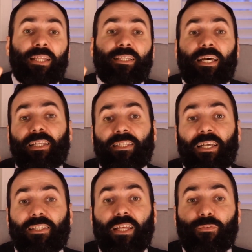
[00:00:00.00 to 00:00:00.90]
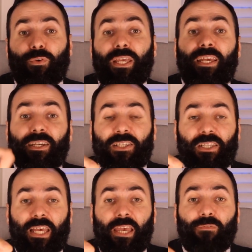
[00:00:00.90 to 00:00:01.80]
tells us that freeing a
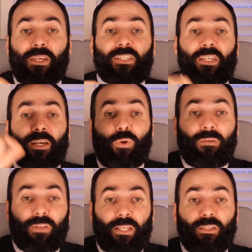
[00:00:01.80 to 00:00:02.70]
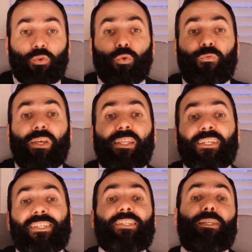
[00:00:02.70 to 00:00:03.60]
slave is equivalent to
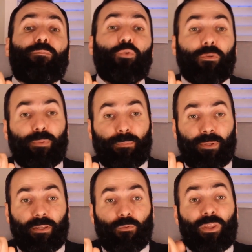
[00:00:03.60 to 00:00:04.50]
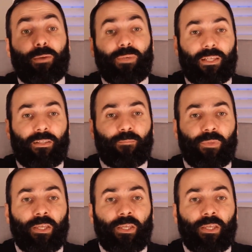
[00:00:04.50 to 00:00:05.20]
feeding sixty poor people with a meal.